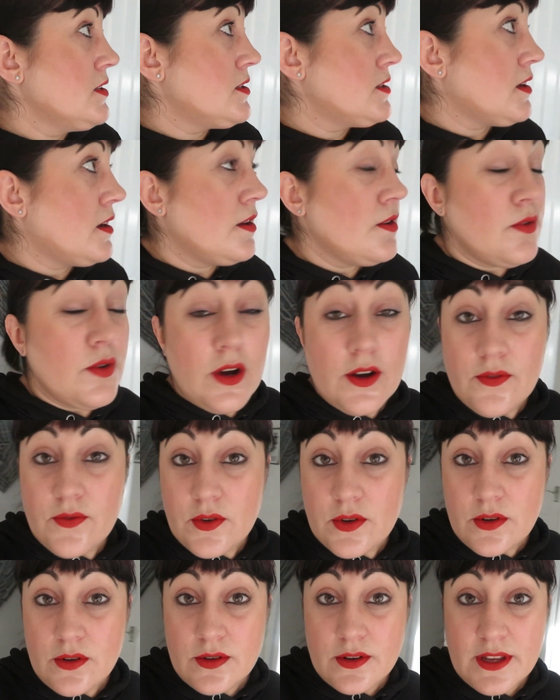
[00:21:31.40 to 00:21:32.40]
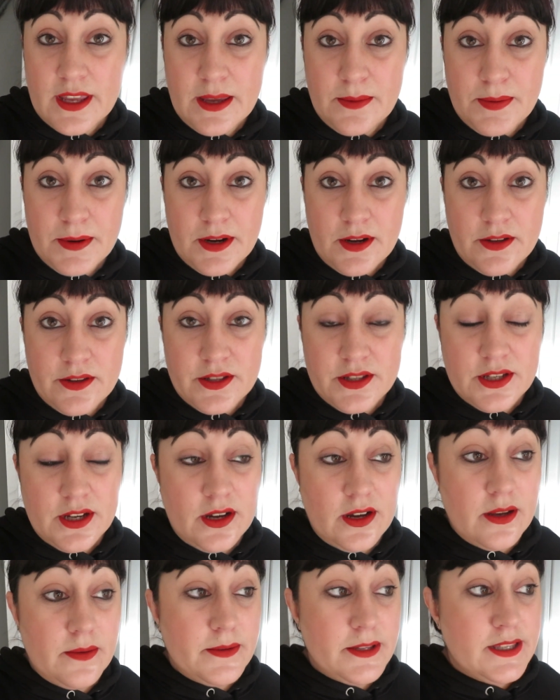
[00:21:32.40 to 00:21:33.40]
So I've got to keep an eye on the
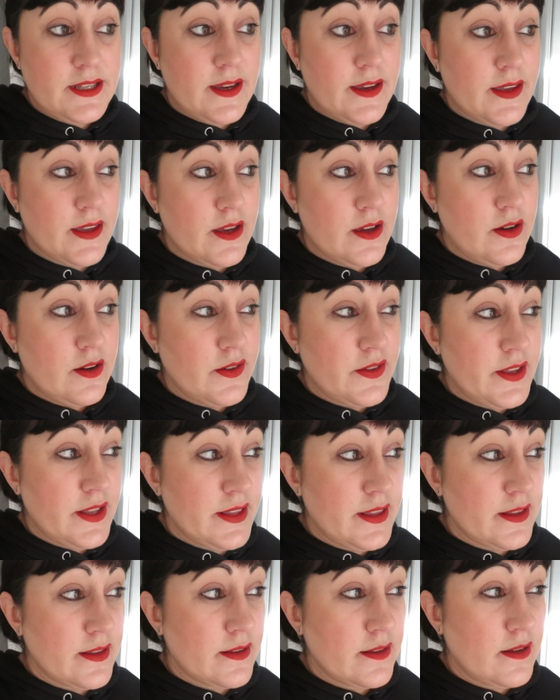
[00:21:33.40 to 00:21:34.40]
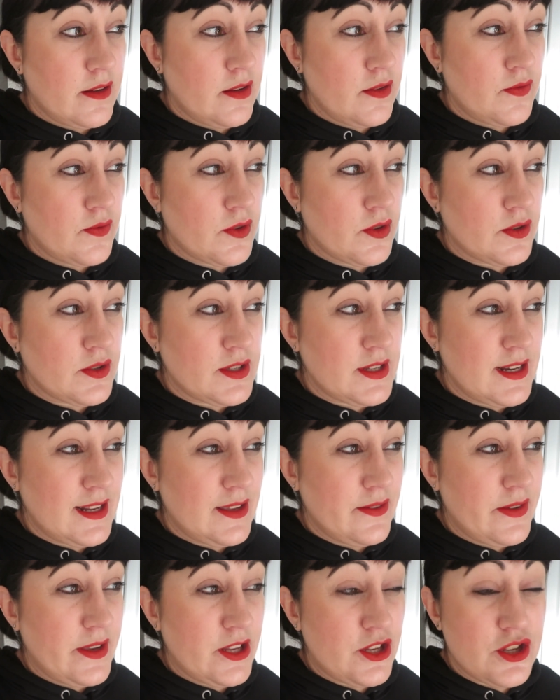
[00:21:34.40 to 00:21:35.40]
time and take her. I think I've got to
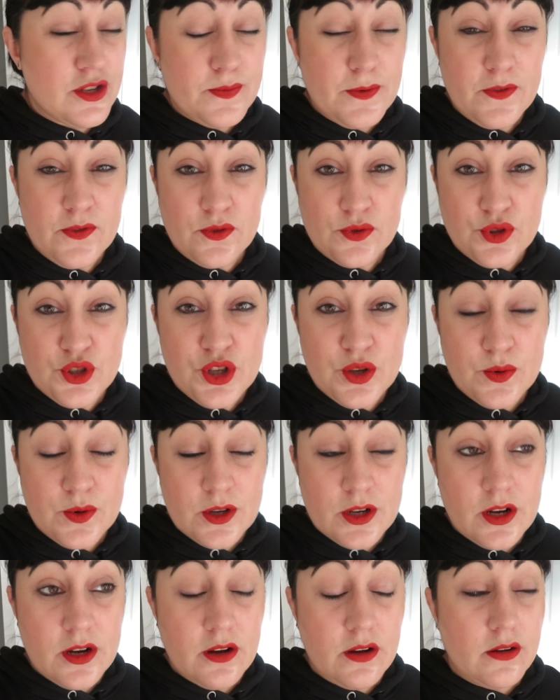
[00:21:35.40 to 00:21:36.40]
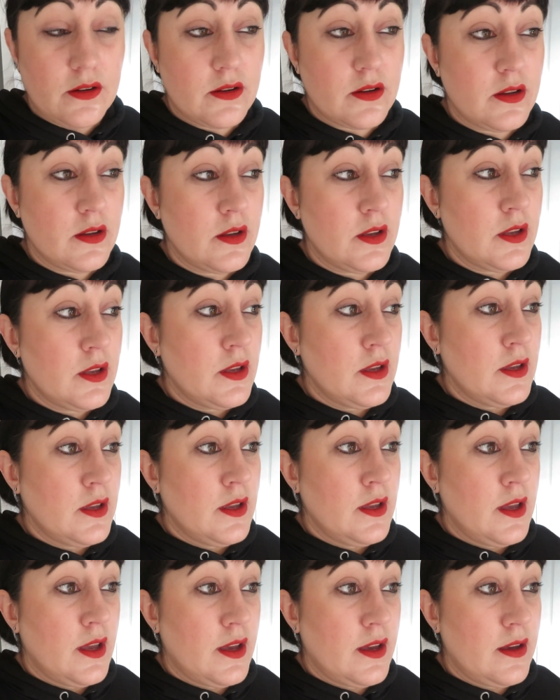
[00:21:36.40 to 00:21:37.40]
leave here just before two o'clock.
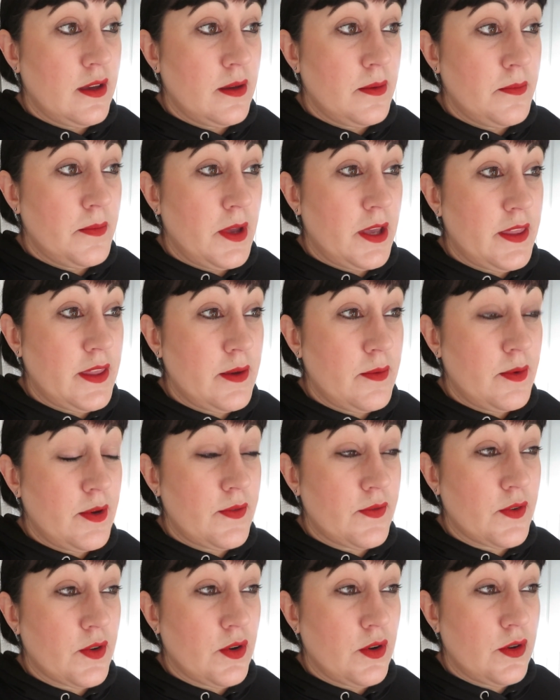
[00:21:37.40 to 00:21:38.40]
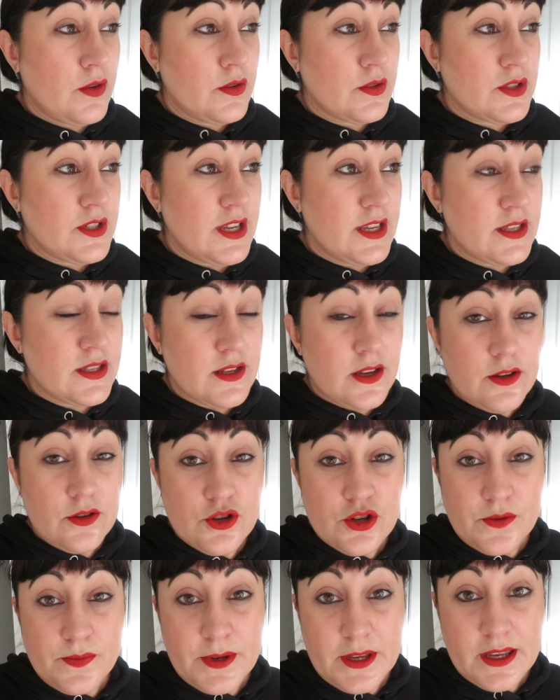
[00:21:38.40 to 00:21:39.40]
Um, and then we've got Tesco
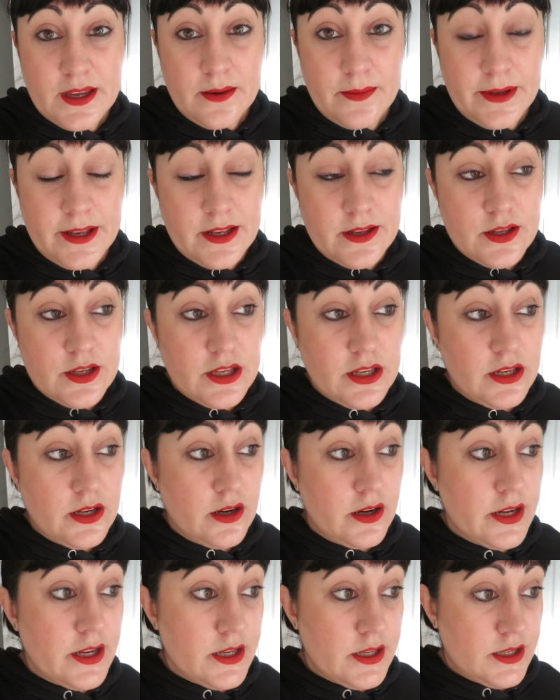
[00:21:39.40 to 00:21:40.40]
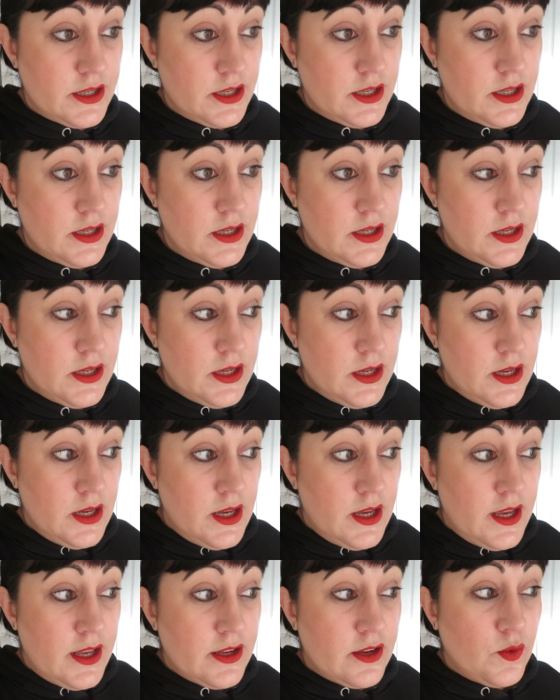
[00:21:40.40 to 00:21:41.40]
shopping coming tonight.
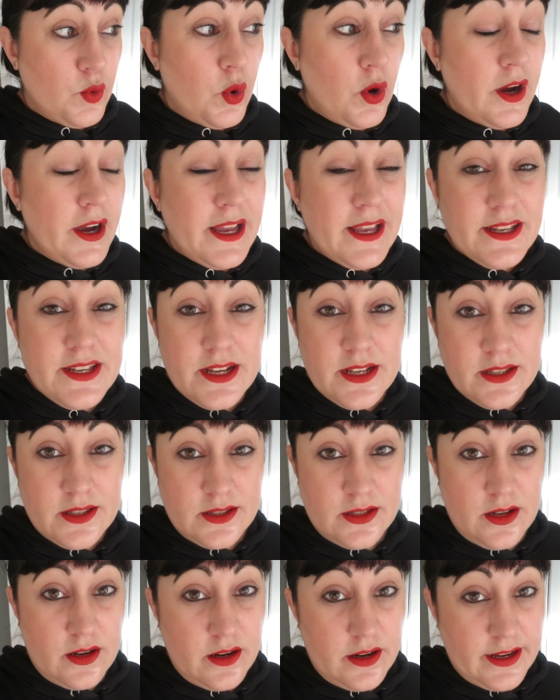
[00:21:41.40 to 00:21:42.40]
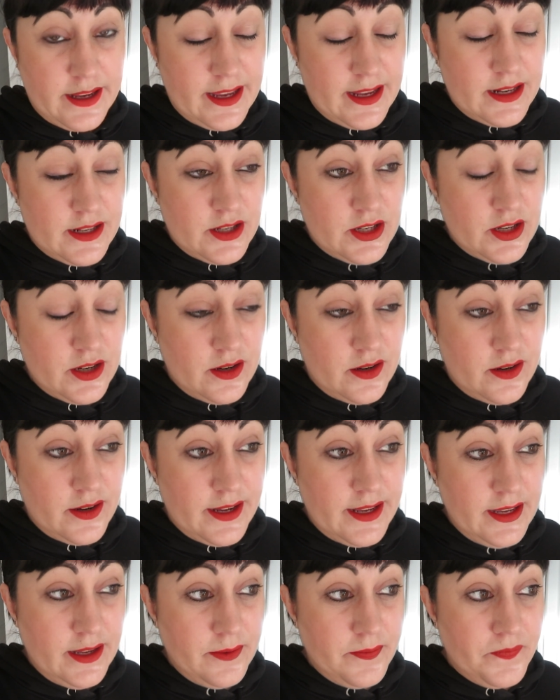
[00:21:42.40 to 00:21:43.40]
Choir does start again
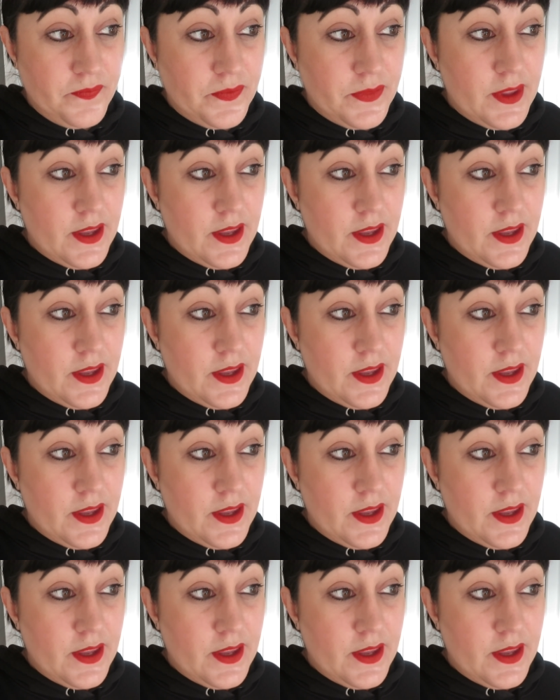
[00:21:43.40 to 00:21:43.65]
tonight.